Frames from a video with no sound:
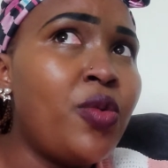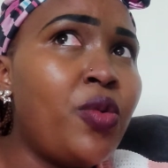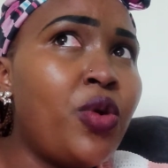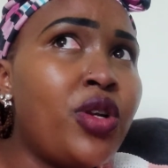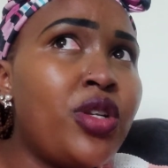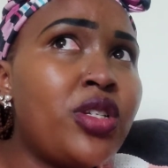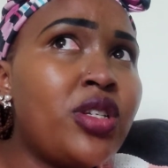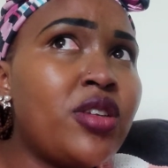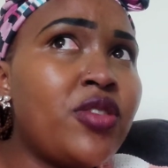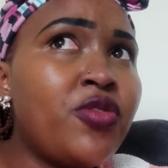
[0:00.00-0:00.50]

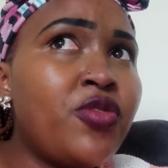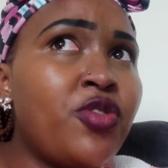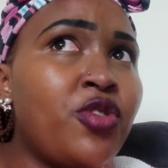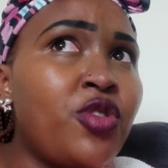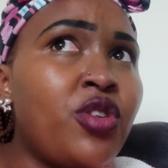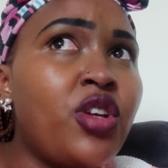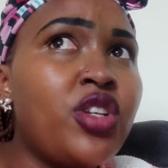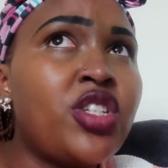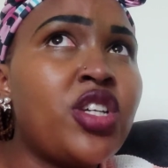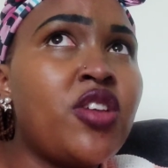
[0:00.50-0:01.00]
What if
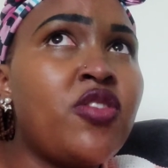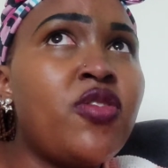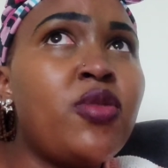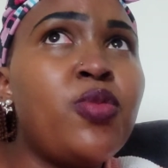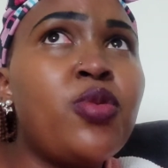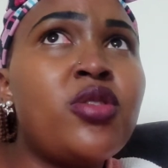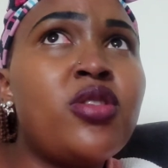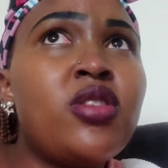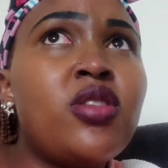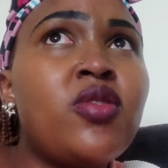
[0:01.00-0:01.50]
you're
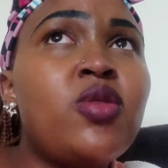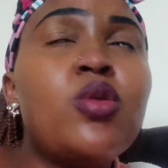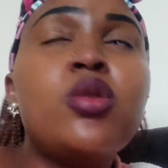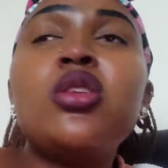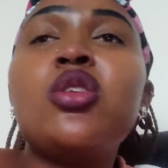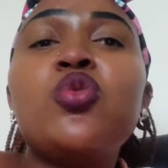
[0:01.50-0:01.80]
HIV positive?